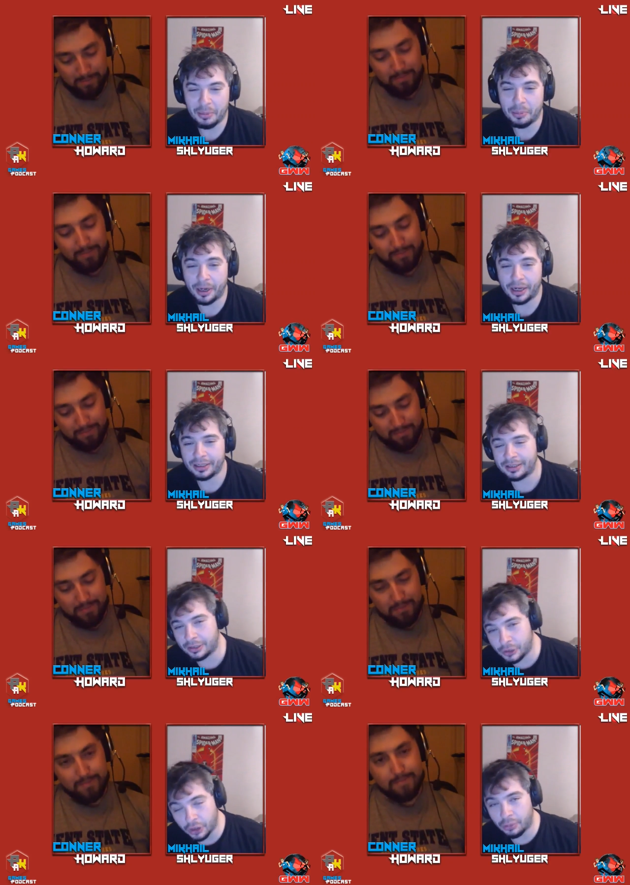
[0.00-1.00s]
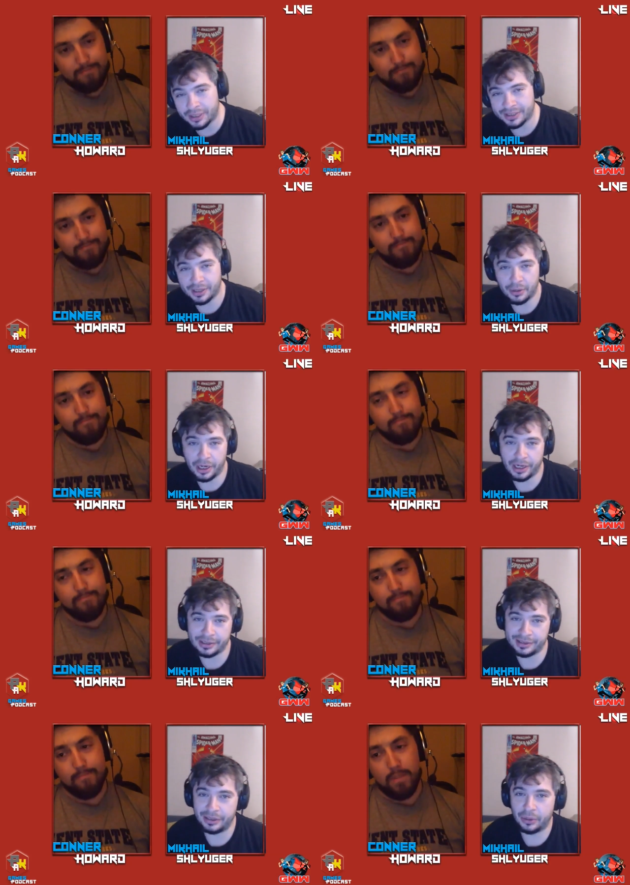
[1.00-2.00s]
Speaker 1: But the show must go
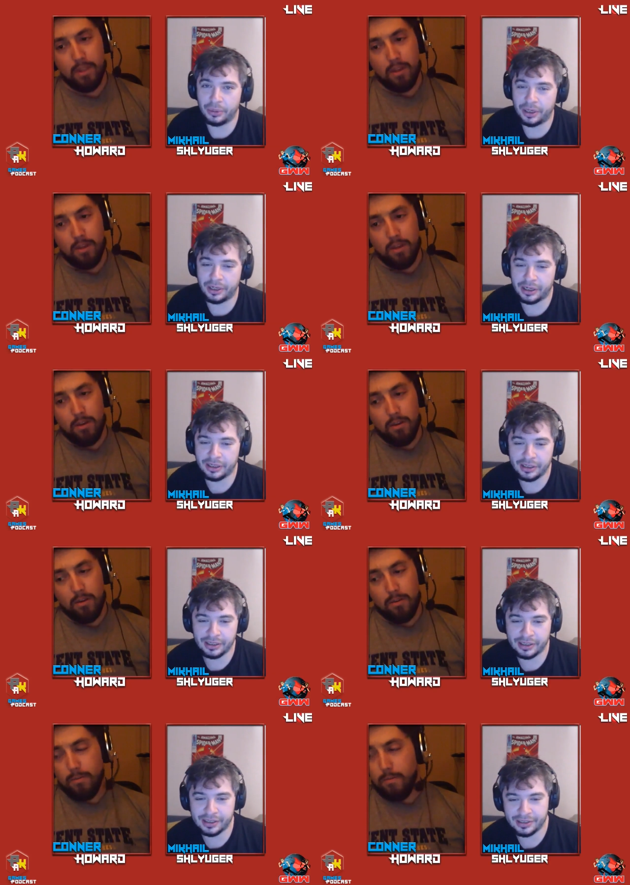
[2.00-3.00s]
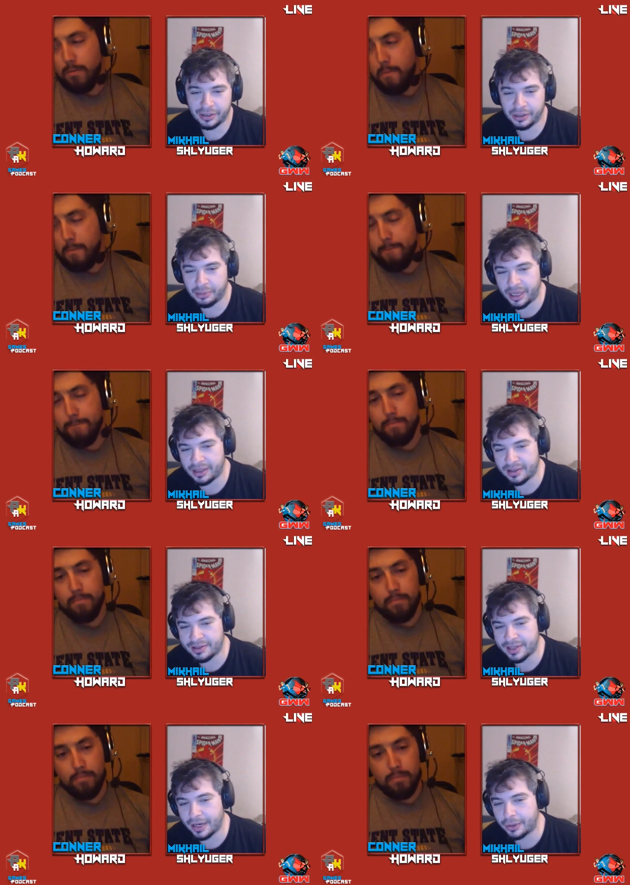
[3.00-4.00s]
on, so we are gonna continue to bang
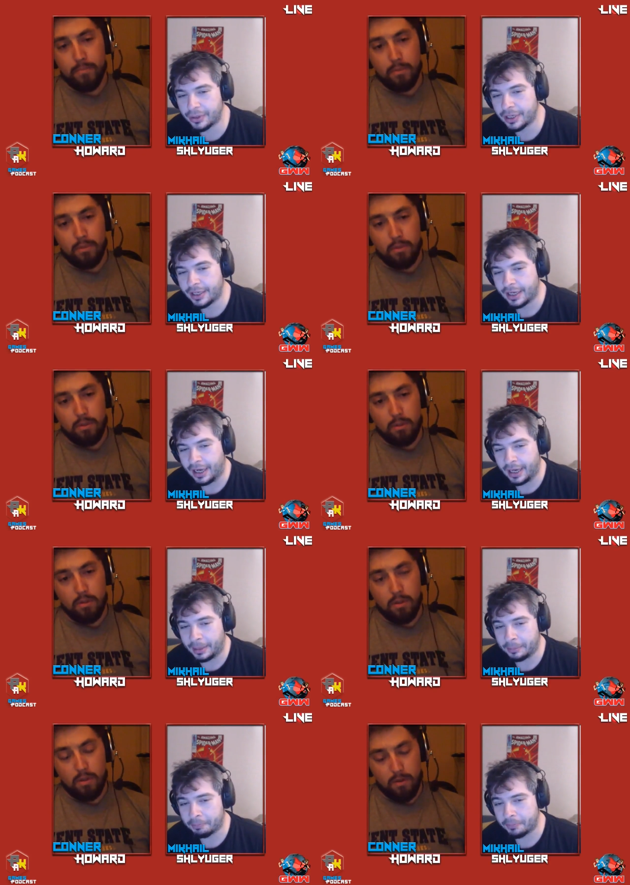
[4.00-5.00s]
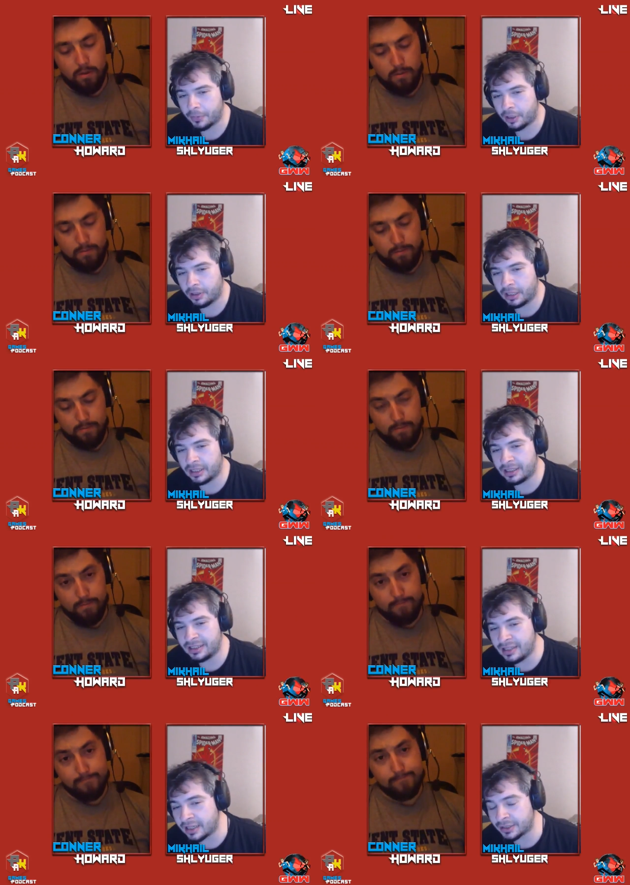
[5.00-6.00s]
this out. Um, the
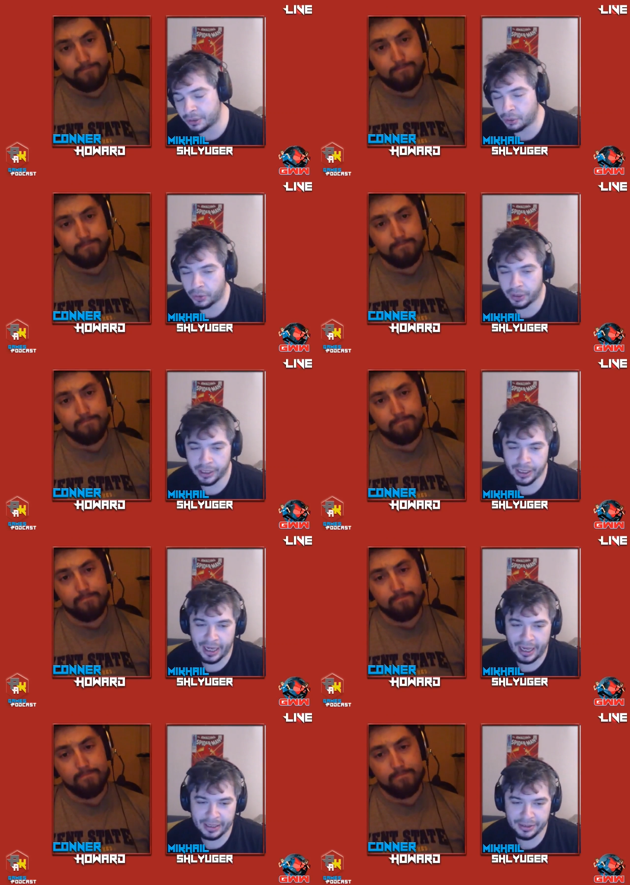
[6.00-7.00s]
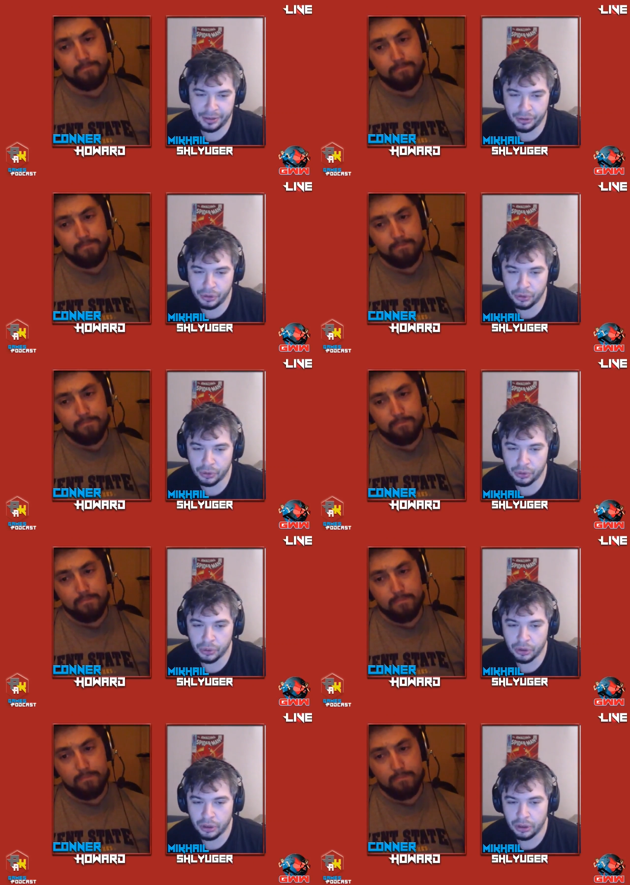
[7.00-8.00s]
next story has to
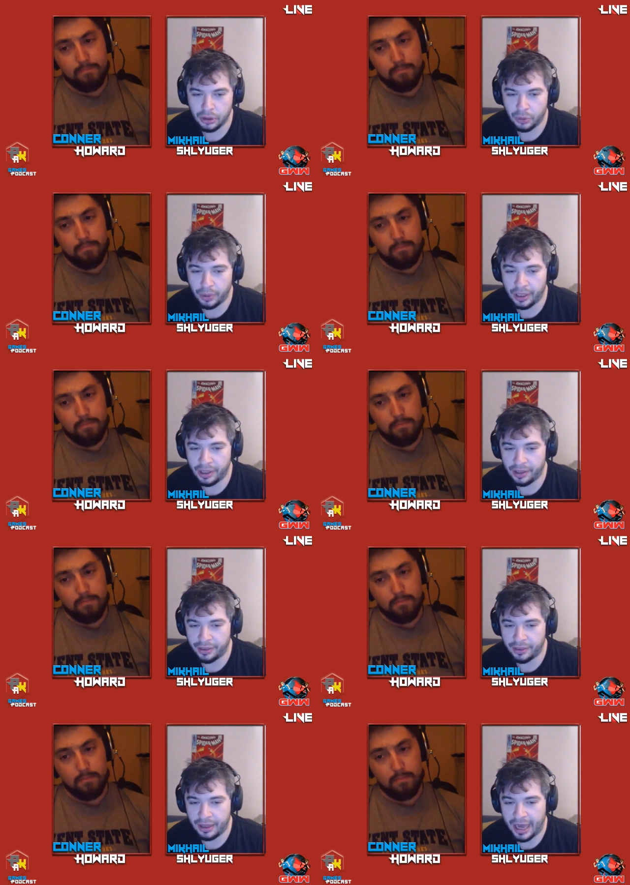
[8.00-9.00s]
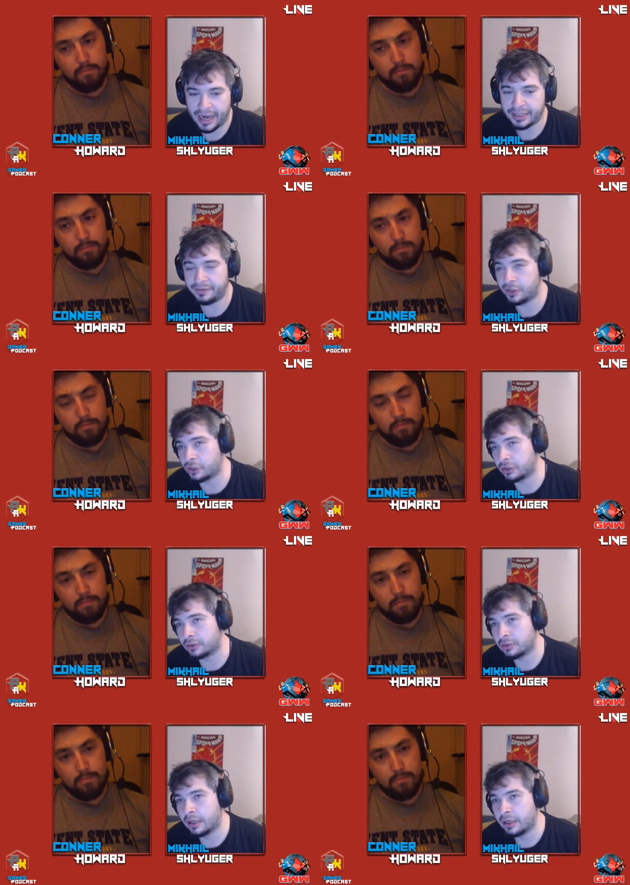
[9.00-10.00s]
do with Activision
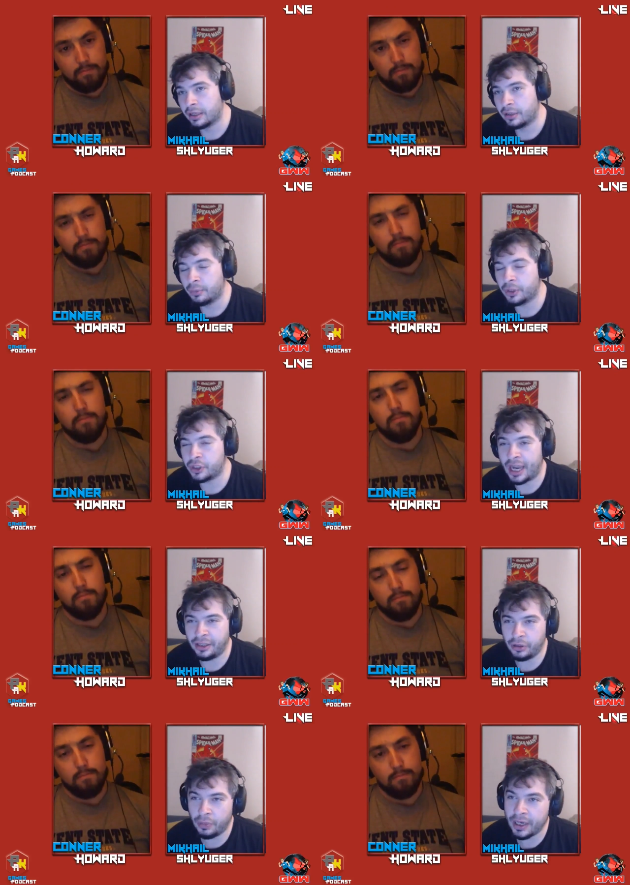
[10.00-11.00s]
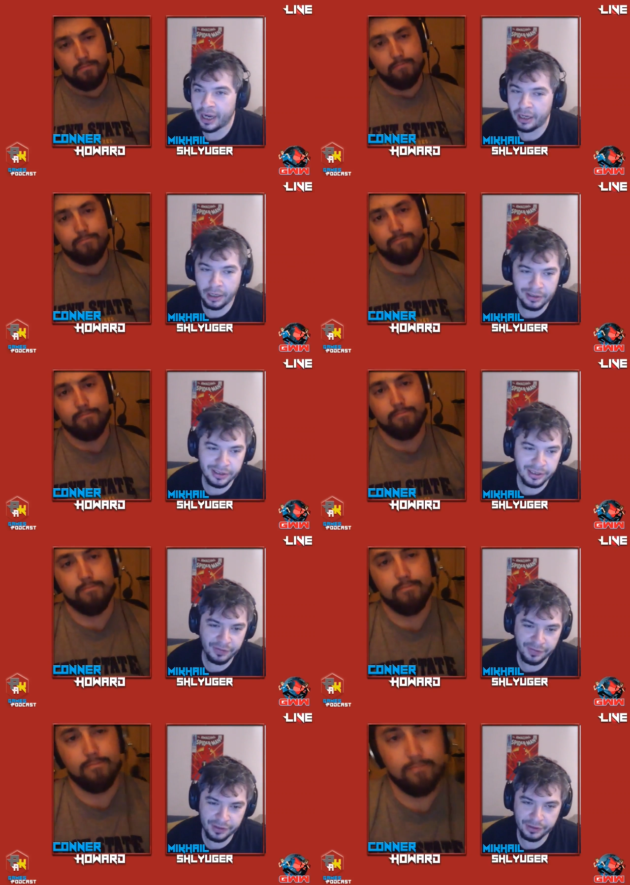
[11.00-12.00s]
which you know what I honestly
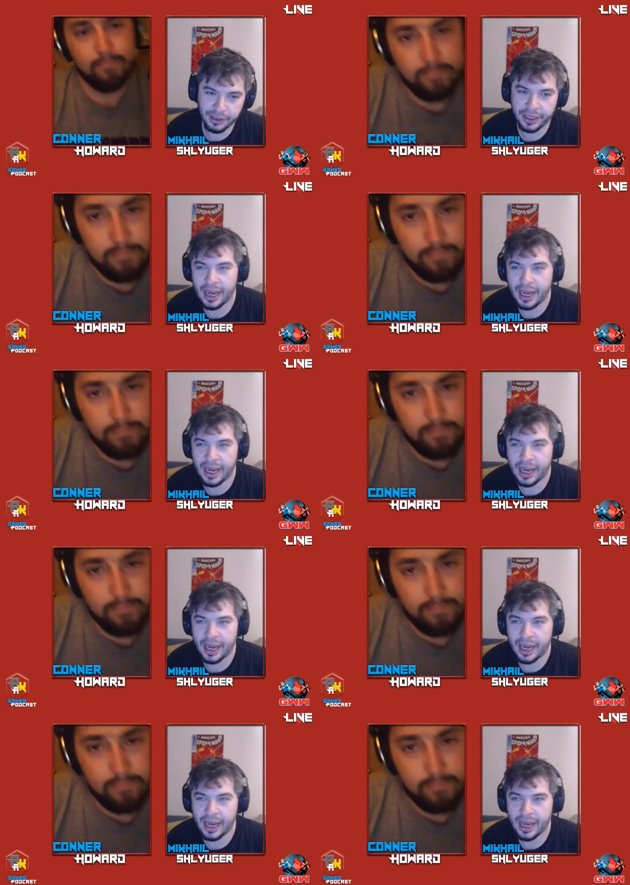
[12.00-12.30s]
feel like